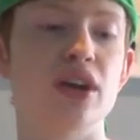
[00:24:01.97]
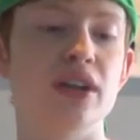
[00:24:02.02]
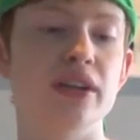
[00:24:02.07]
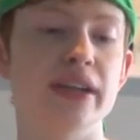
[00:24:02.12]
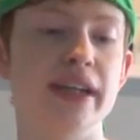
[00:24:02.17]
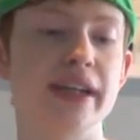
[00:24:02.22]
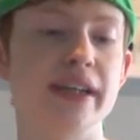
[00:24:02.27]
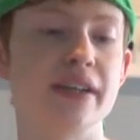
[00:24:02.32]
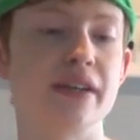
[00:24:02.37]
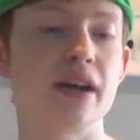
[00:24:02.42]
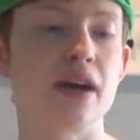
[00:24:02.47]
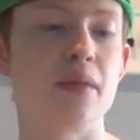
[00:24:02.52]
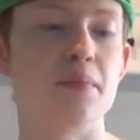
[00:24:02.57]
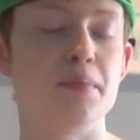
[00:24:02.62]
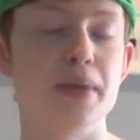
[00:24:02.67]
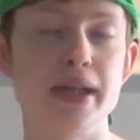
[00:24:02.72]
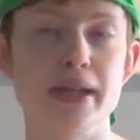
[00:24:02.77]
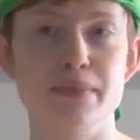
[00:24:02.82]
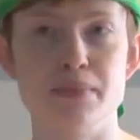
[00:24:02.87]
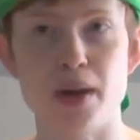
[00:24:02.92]
Link
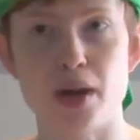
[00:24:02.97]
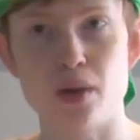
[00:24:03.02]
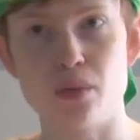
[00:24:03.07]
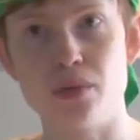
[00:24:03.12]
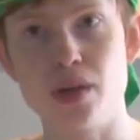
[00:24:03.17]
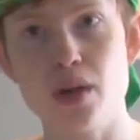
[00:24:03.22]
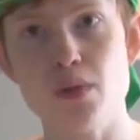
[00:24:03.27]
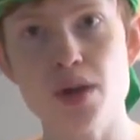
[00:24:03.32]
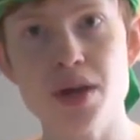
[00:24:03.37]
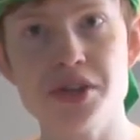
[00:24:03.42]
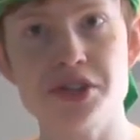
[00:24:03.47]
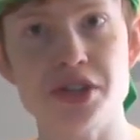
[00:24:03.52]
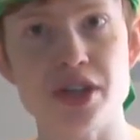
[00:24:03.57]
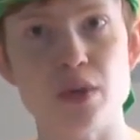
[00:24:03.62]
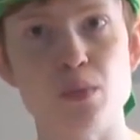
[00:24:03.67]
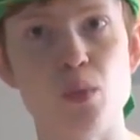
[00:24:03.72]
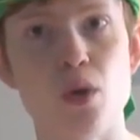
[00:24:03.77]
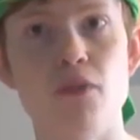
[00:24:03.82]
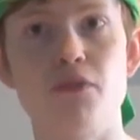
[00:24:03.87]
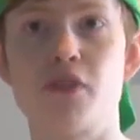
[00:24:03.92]
amiibo. No
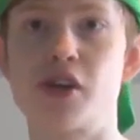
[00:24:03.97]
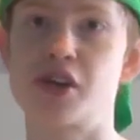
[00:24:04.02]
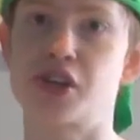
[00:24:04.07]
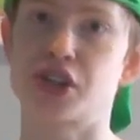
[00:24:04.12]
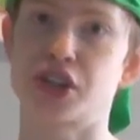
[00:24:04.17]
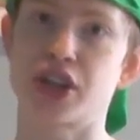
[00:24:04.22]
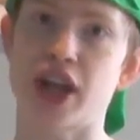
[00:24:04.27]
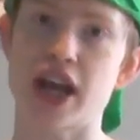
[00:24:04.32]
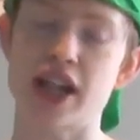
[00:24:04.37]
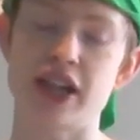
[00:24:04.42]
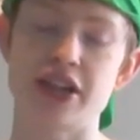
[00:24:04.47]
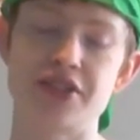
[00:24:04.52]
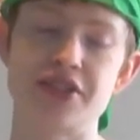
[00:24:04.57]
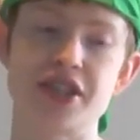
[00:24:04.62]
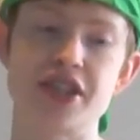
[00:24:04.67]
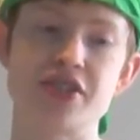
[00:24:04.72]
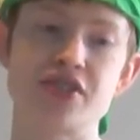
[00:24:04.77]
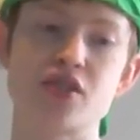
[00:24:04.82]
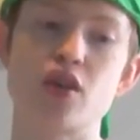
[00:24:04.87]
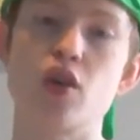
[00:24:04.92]
idea what
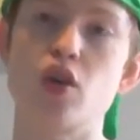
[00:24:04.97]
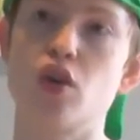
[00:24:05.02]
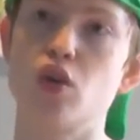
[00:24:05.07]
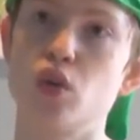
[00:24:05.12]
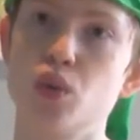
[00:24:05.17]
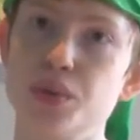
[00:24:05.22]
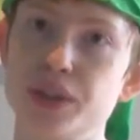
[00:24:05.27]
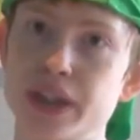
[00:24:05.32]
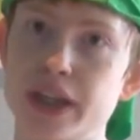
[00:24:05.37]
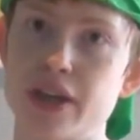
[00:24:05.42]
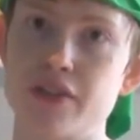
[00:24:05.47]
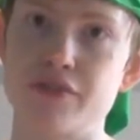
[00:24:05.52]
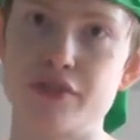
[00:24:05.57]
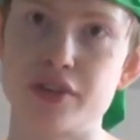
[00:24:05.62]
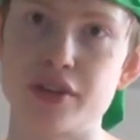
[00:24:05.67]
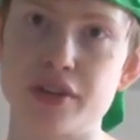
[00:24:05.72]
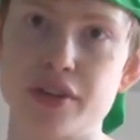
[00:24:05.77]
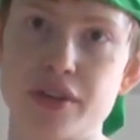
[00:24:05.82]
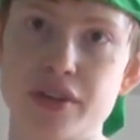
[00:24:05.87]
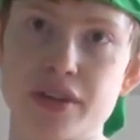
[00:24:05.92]
functionality it's got, all the
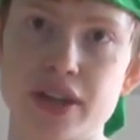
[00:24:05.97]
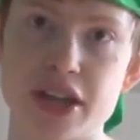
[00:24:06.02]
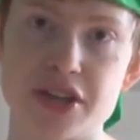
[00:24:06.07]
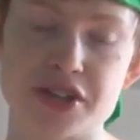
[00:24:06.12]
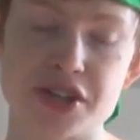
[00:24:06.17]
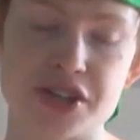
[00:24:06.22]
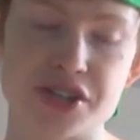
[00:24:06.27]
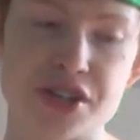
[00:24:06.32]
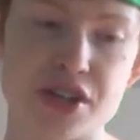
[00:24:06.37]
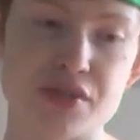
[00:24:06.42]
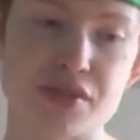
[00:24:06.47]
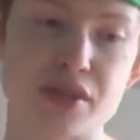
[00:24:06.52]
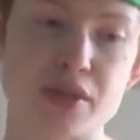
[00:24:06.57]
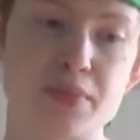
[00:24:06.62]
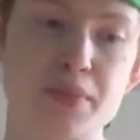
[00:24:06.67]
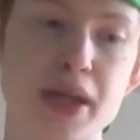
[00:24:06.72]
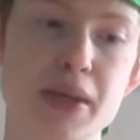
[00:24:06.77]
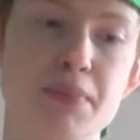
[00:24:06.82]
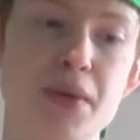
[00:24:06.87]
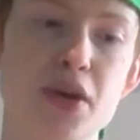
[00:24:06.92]
other Legend of Zelda
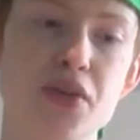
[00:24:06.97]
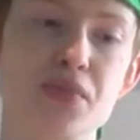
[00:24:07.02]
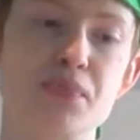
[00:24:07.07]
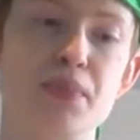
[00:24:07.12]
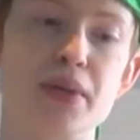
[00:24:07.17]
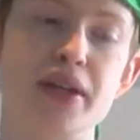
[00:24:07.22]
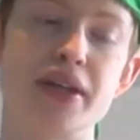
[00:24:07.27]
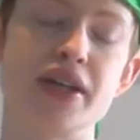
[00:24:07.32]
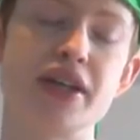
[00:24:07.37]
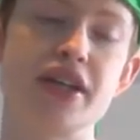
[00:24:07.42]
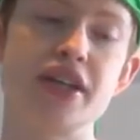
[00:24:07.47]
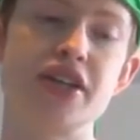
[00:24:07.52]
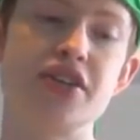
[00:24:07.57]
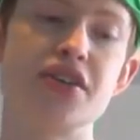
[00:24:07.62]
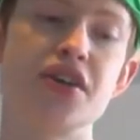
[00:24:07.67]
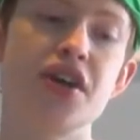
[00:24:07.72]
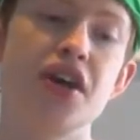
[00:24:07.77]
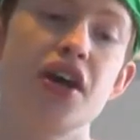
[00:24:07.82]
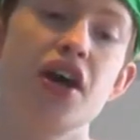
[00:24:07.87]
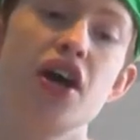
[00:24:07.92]
amiibos, but it
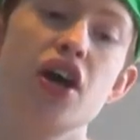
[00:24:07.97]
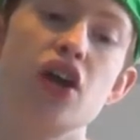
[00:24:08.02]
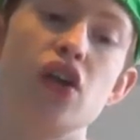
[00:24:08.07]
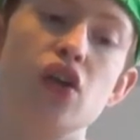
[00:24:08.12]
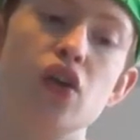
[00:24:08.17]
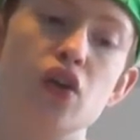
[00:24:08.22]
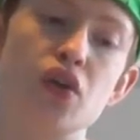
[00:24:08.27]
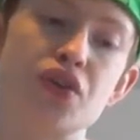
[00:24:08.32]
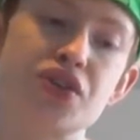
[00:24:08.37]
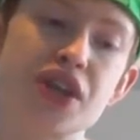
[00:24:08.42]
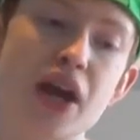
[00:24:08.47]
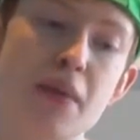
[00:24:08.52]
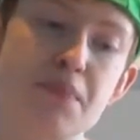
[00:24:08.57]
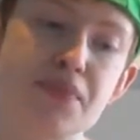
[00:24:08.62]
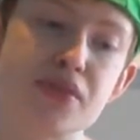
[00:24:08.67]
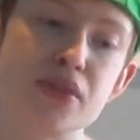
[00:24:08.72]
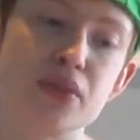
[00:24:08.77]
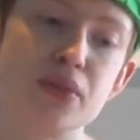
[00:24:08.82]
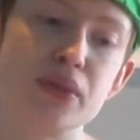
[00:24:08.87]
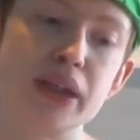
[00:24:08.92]
looks
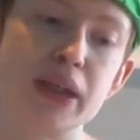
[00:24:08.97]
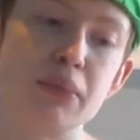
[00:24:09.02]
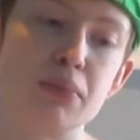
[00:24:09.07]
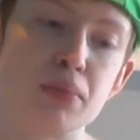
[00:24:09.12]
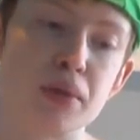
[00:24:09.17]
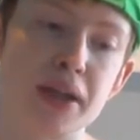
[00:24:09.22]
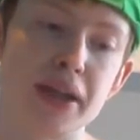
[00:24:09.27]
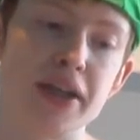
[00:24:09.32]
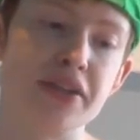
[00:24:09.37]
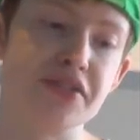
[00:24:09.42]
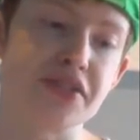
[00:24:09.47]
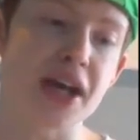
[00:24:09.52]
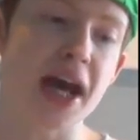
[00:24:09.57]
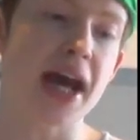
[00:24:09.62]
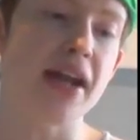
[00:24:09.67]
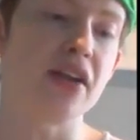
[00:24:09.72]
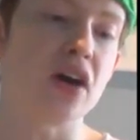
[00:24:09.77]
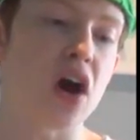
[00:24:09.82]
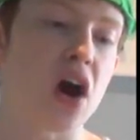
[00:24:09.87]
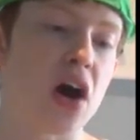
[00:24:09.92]
absolutely brilliant,
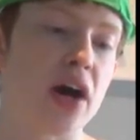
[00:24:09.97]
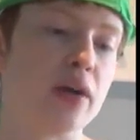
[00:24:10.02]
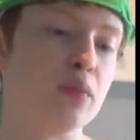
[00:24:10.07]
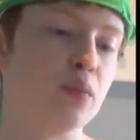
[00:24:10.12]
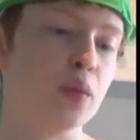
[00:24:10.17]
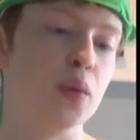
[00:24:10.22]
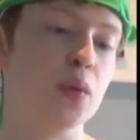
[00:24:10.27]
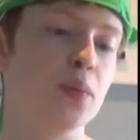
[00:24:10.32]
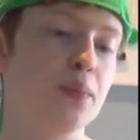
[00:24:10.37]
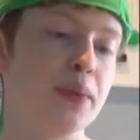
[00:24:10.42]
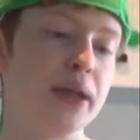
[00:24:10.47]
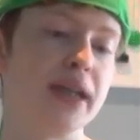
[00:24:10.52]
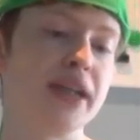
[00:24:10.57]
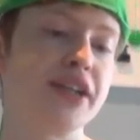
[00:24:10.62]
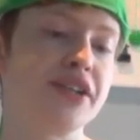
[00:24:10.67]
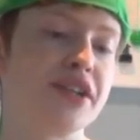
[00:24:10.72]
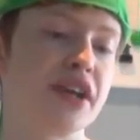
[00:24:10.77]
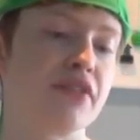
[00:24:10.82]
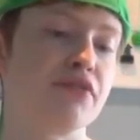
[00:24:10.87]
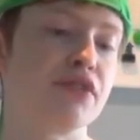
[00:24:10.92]
and I will be
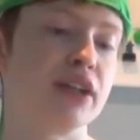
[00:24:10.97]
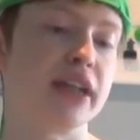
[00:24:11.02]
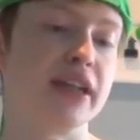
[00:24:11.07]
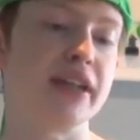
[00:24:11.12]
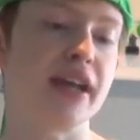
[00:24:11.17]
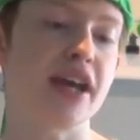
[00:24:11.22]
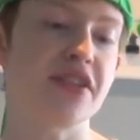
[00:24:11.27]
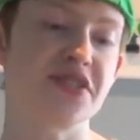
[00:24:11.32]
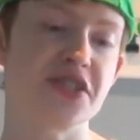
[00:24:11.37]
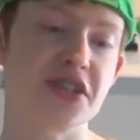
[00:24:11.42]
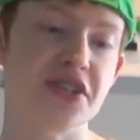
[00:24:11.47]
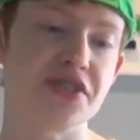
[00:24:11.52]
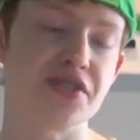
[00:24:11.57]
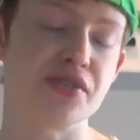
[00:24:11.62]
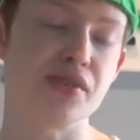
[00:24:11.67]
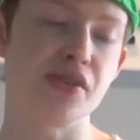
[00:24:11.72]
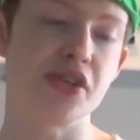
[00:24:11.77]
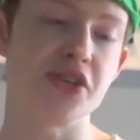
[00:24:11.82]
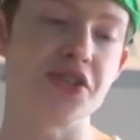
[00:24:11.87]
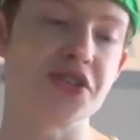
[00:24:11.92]
definitely get it. As
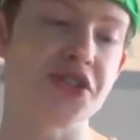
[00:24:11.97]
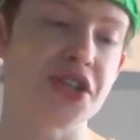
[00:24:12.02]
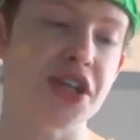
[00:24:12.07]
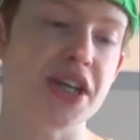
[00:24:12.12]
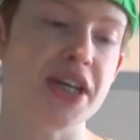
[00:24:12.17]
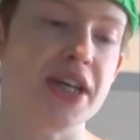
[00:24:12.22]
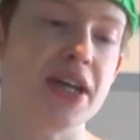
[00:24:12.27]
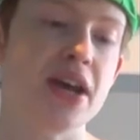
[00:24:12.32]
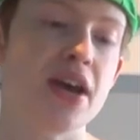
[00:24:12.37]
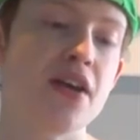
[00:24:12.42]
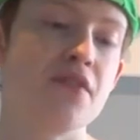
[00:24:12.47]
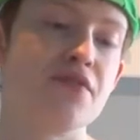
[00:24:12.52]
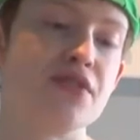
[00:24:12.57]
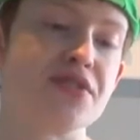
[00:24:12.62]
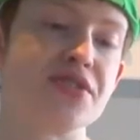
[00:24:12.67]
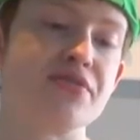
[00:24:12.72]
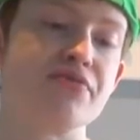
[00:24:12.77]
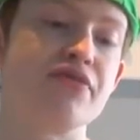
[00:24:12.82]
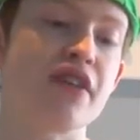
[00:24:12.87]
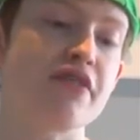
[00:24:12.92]
you can see,
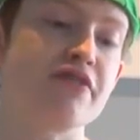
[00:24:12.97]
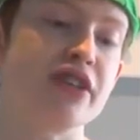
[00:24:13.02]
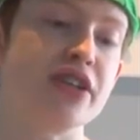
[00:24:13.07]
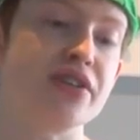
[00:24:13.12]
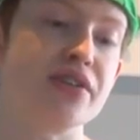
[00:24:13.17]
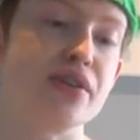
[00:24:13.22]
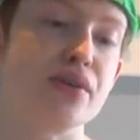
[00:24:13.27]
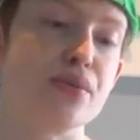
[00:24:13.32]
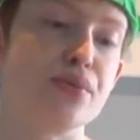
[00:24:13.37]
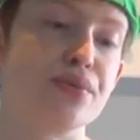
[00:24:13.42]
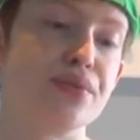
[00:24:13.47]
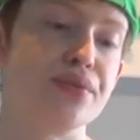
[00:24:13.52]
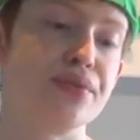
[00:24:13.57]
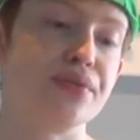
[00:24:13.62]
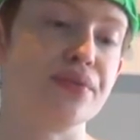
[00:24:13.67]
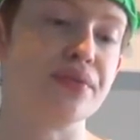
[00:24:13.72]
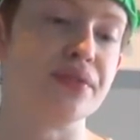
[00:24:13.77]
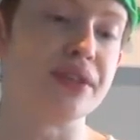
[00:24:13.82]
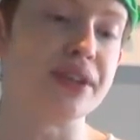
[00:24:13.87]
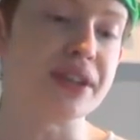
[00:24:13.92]
this is very new,
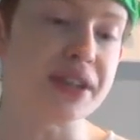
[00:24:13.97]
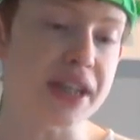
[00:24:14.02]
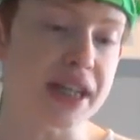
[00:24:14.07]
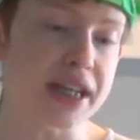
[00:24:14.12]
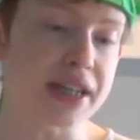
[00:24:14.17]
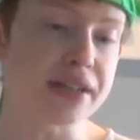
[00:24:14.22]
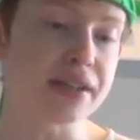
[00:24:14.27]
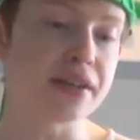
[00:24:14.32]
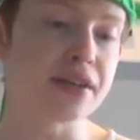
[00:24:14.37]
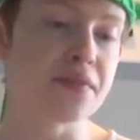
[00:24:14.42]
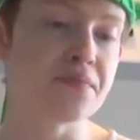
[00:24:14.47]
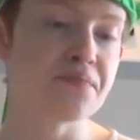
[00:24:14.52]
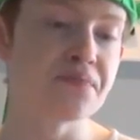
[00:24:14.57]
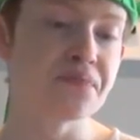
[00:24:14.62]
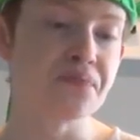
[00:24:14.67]
unique,